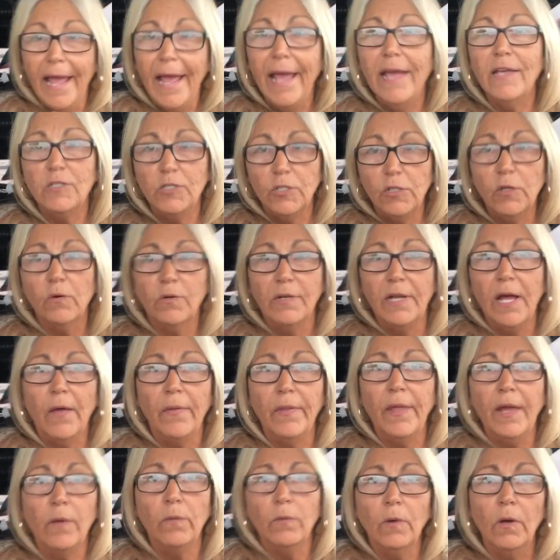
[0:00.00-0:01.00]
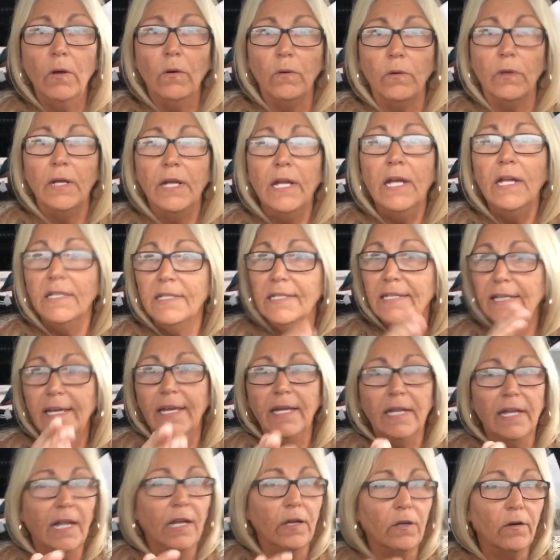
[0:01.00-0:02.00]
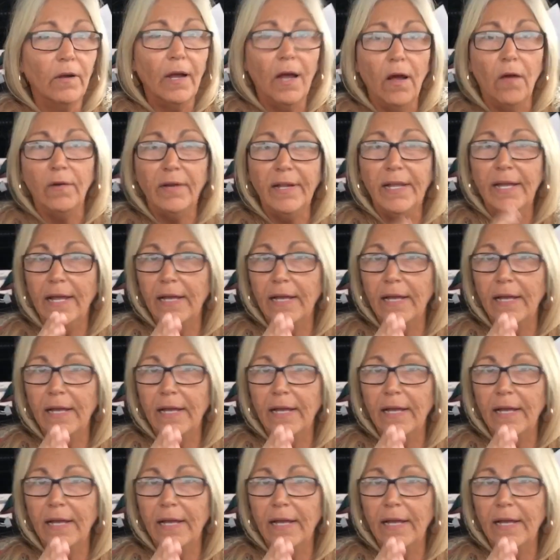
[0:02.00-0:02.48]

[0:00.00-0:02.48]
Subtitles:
has to go down that road to get in or out,